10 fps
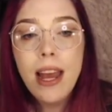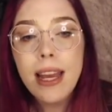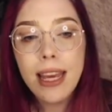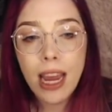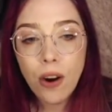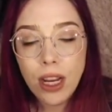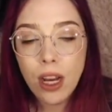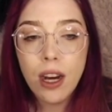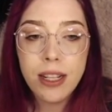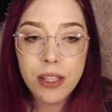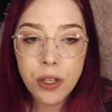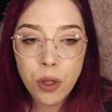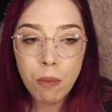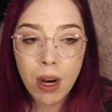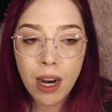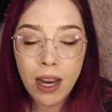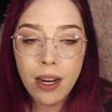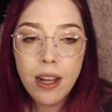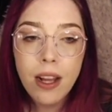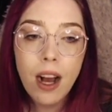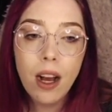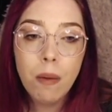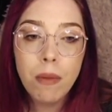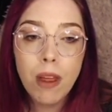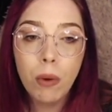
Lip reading: Carry On is a new mod that will